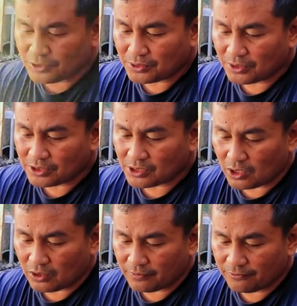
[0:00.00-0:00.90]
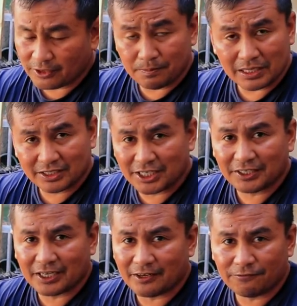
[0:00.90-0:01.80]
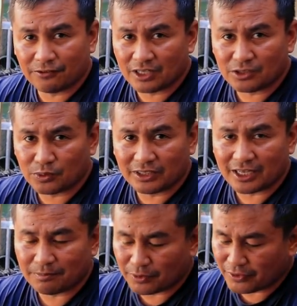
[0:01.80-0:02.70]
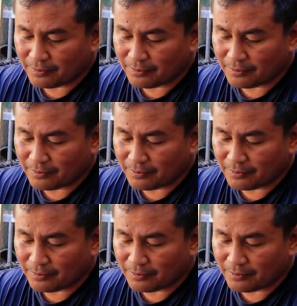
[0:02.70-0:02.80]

the source of the bacteria if this will not be